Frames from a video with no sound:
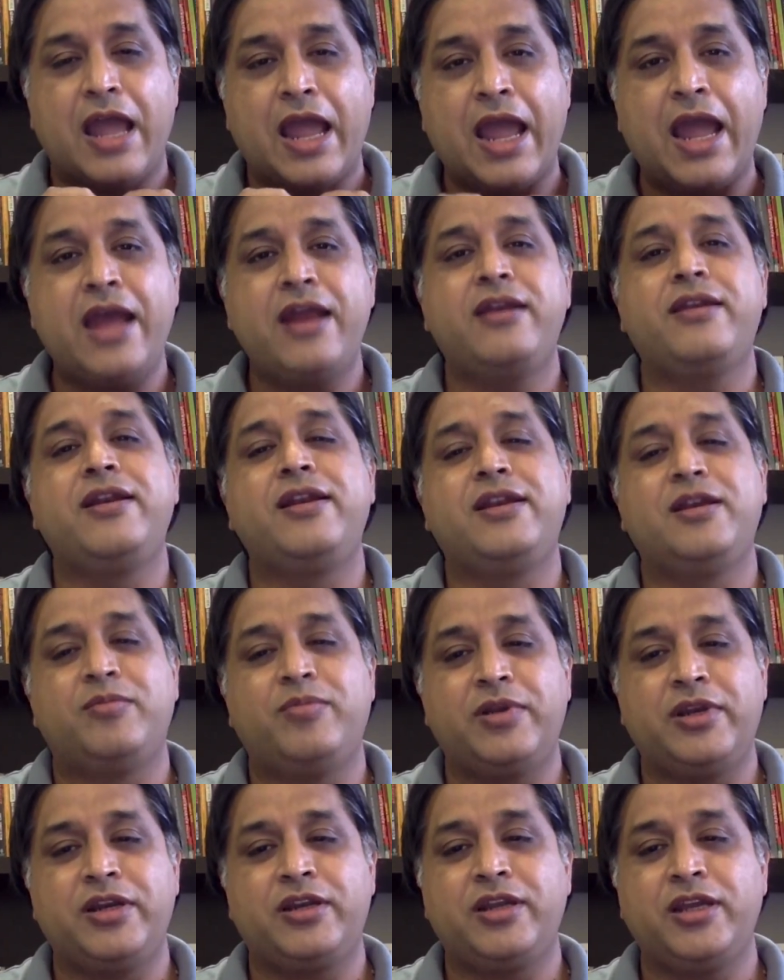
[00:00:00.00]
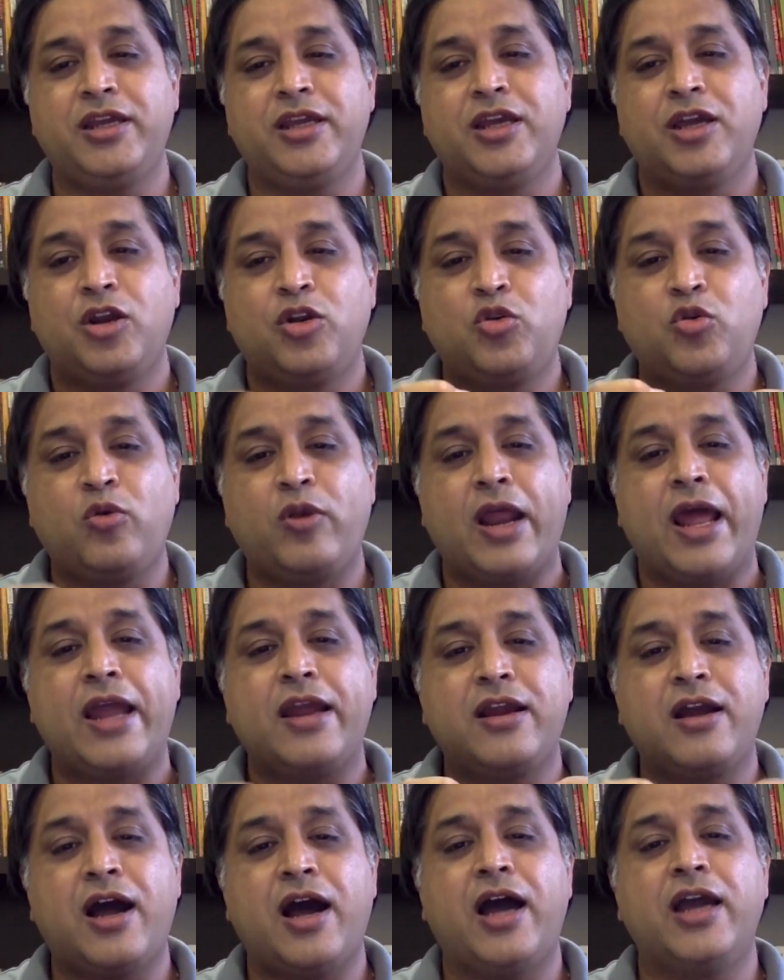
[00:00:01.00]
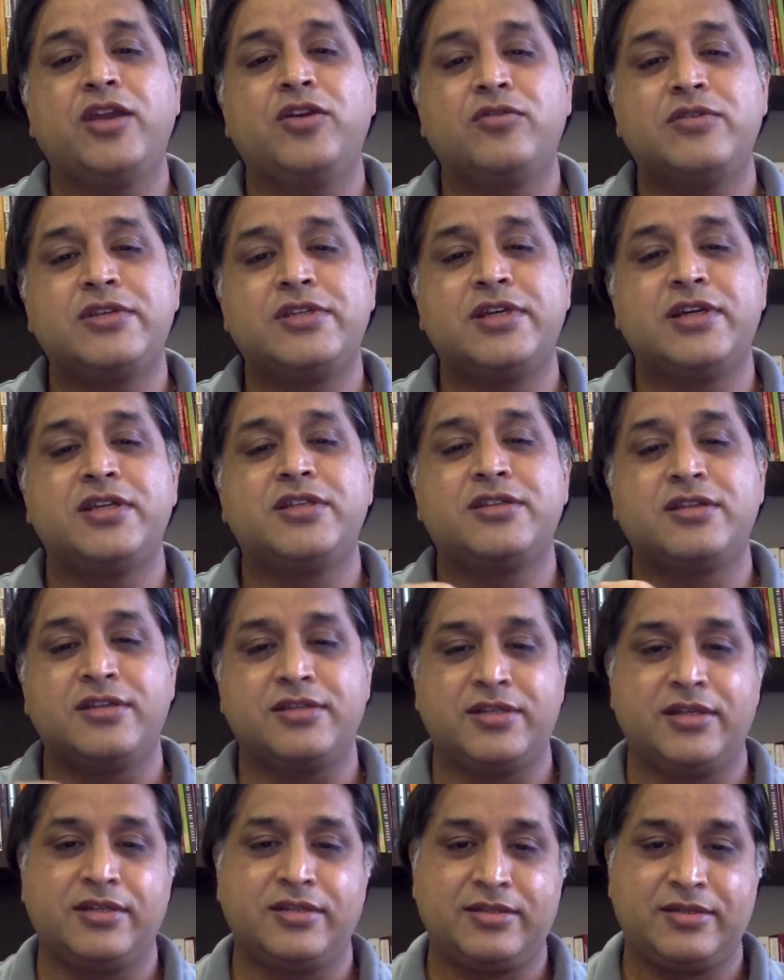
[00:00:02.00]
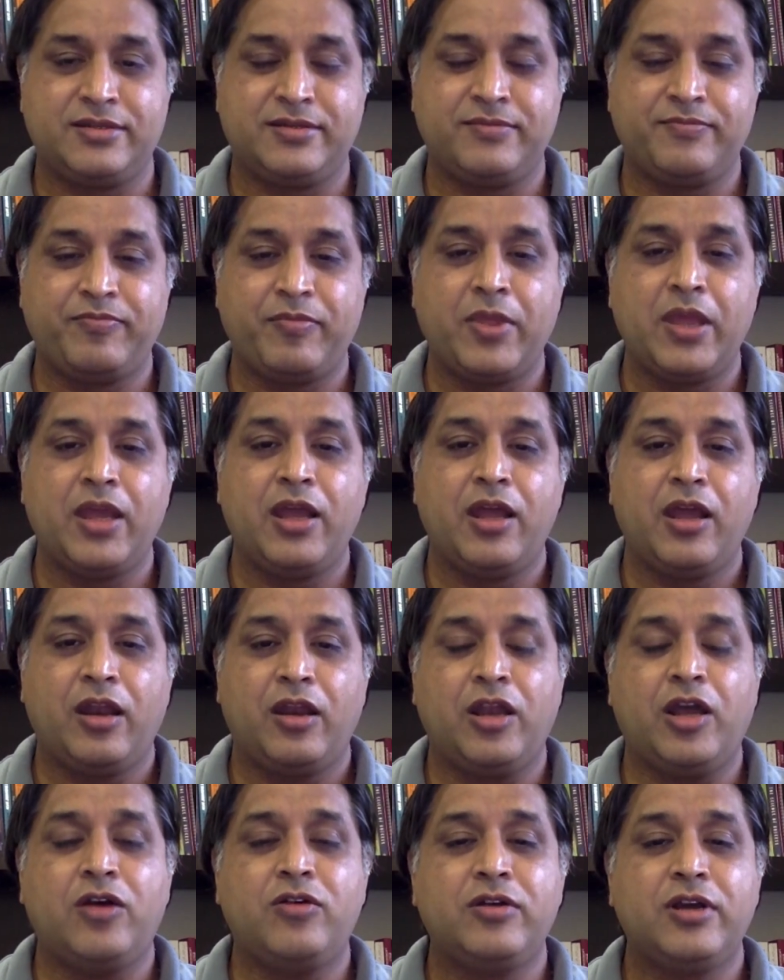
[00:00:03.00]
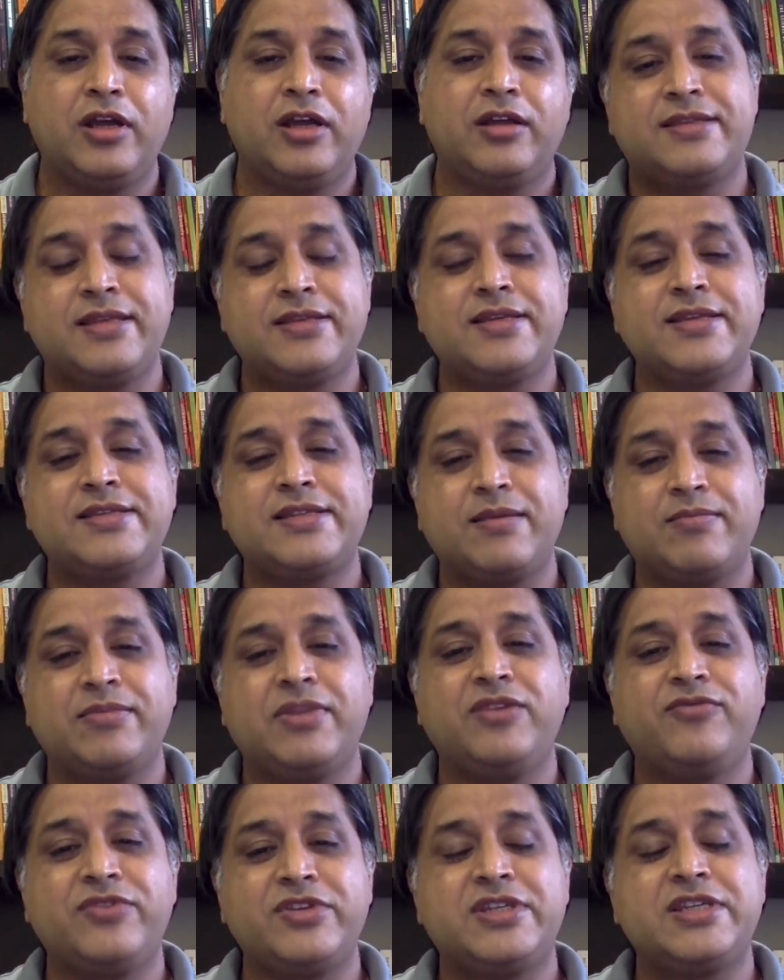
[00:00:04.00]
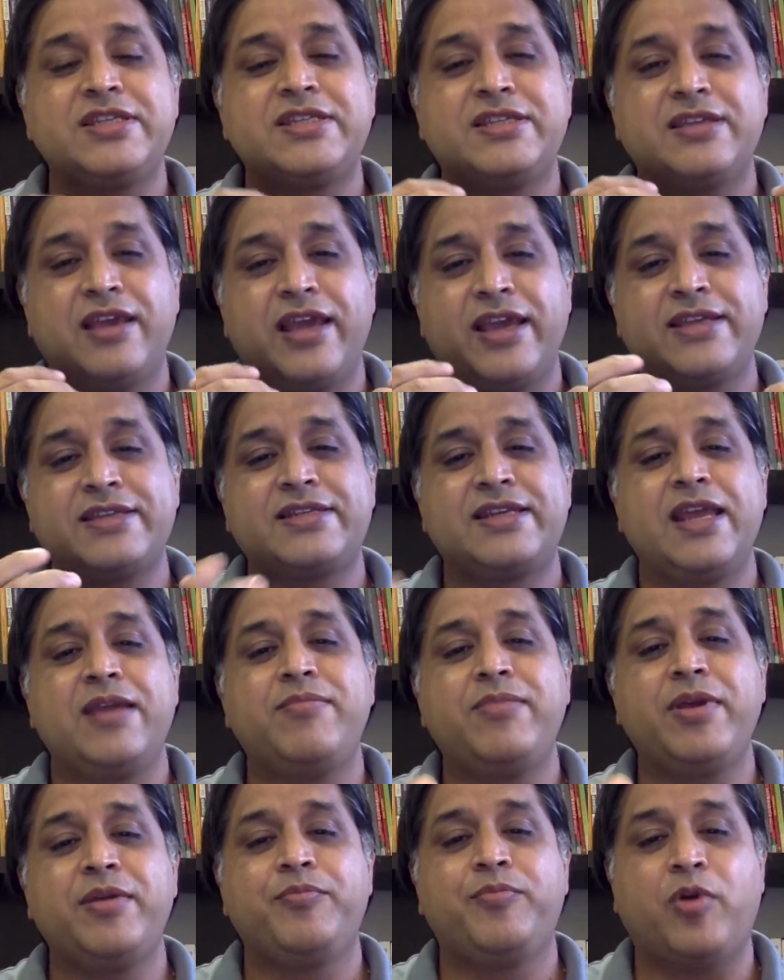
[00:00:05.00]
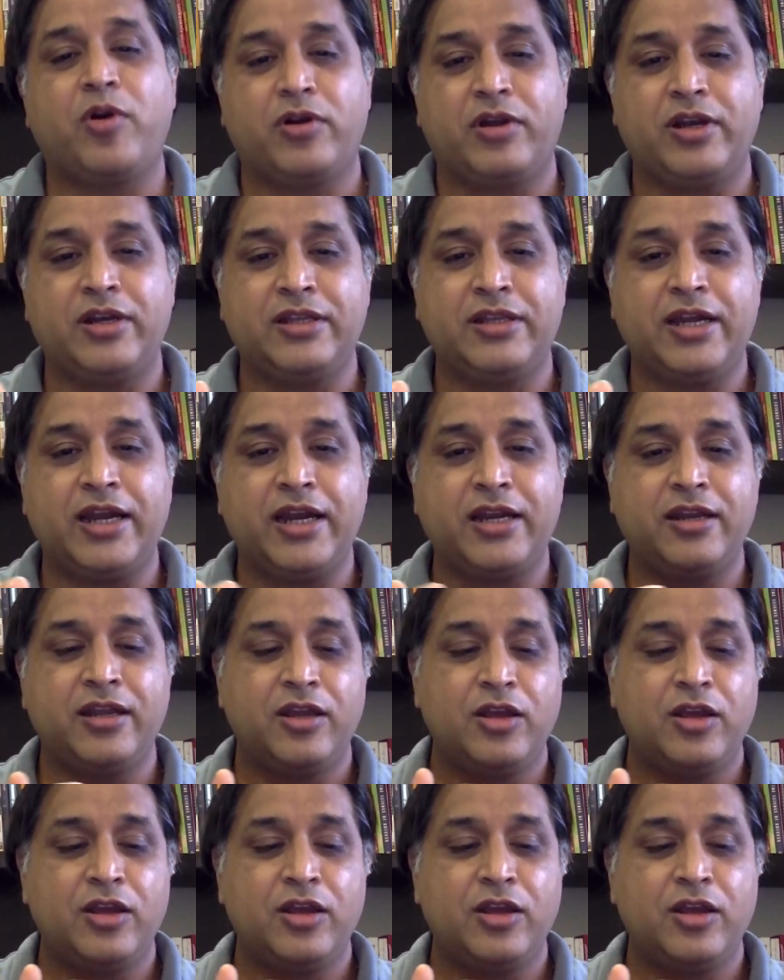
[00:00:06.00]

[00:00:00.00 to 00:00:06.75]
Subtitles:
and readability to rank high on search results. Now, this is something which is extremely important, that